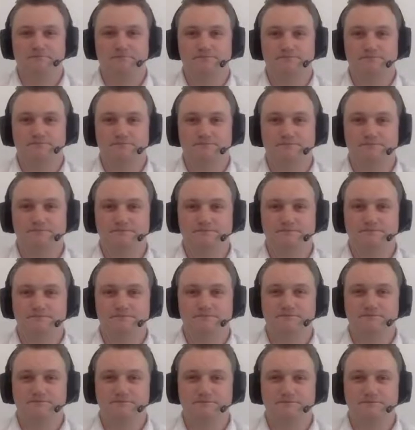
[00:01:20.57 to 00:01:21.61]

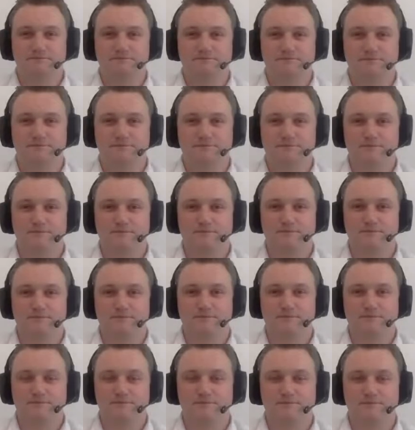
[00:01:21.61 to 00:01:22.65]

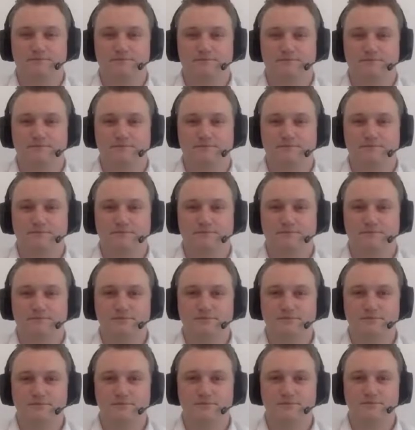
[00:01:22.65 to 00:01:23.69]

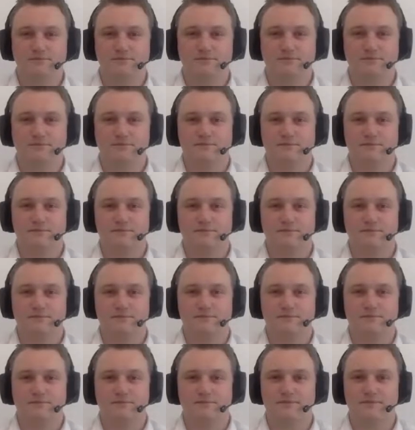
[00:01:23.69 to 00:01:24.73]

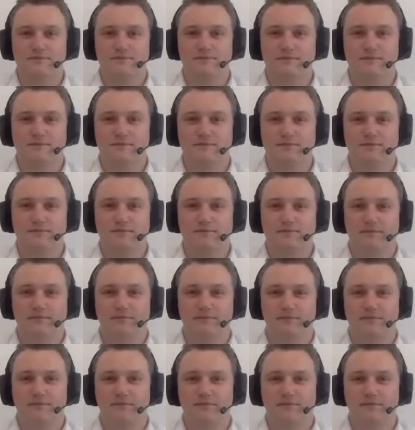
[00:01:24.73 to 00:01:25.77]

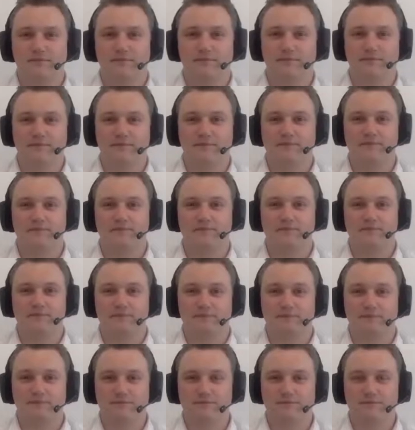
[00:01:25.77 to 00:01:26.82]

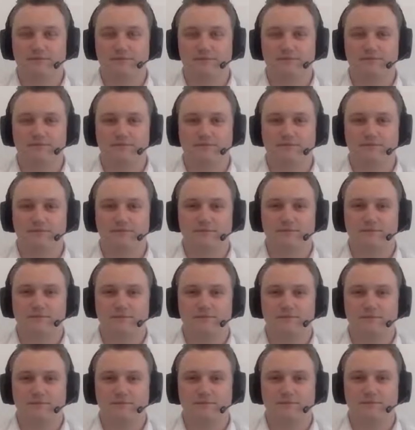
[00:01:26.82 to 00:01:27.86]

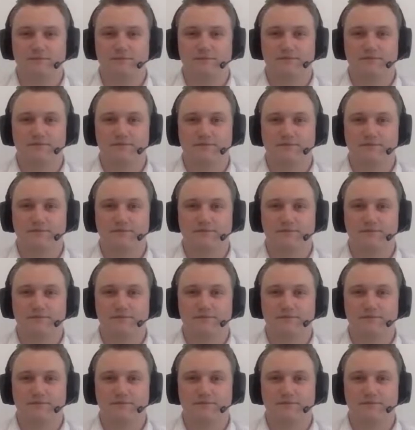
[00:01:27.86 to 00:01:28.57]
No words are spoken by the person on screen.